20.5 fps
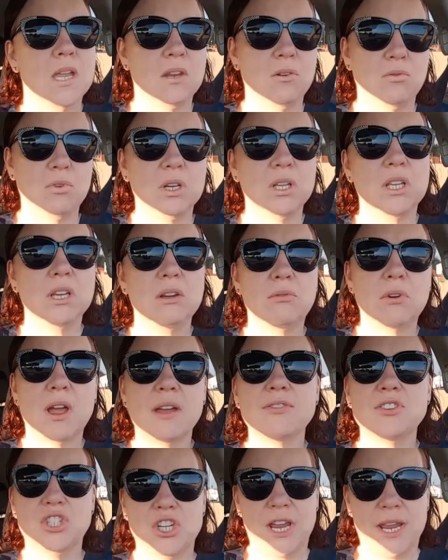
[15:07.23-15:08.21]
in really
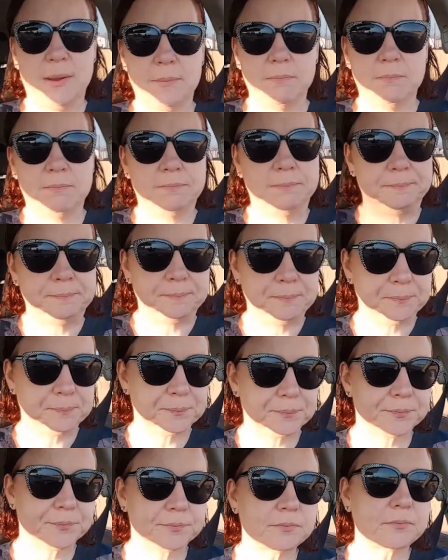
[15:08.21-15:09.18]
rough shape
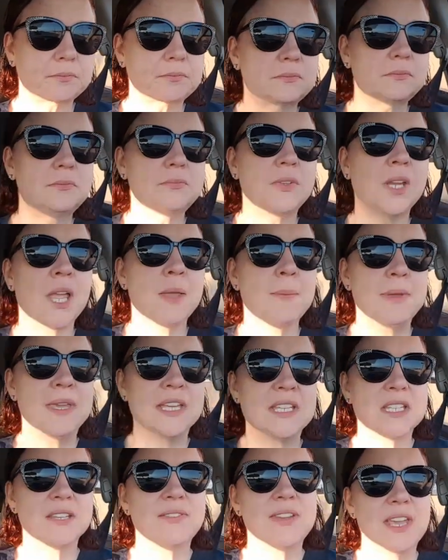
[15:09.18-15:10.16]
and
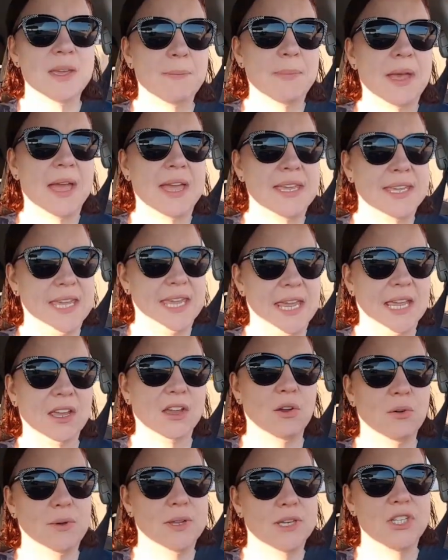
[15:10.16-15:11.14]
because of HIPAA, i
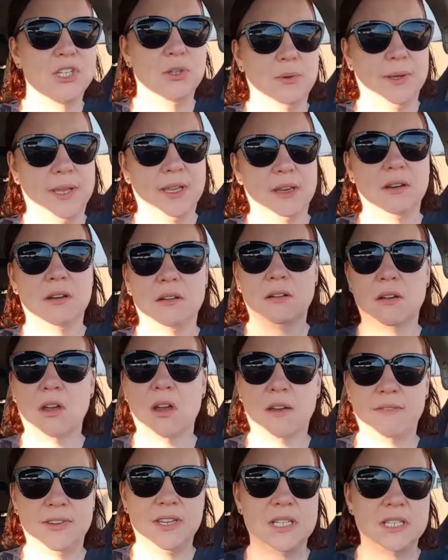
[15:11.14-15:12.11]
can't go into it
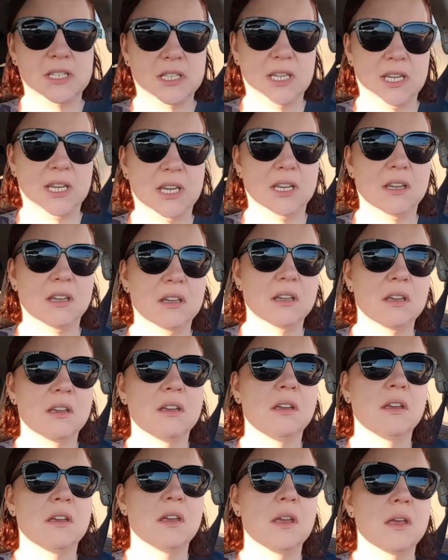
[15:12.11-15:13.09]
obviously
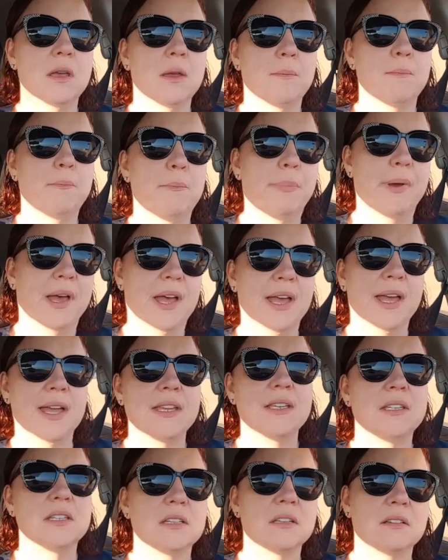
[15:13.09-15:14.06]

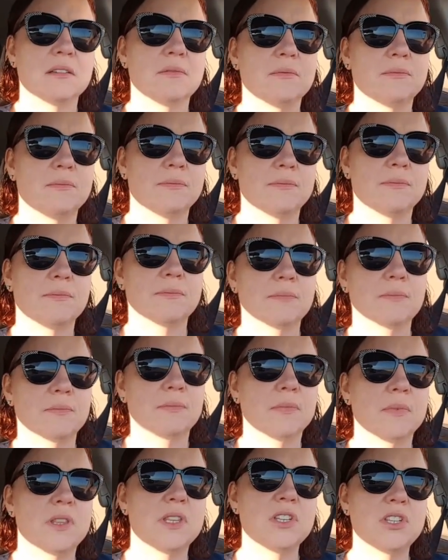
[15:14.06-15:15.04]
but
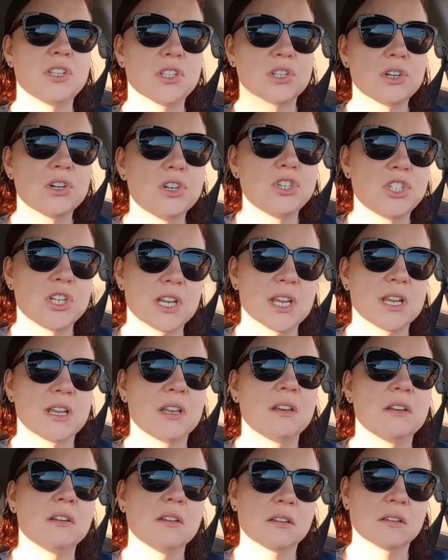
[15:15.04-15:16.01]
the
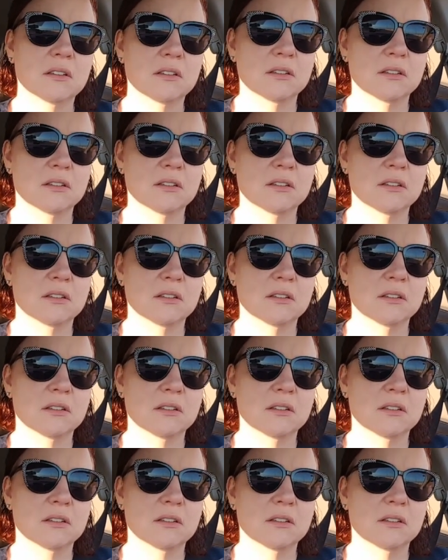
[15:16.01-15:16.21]
surgeon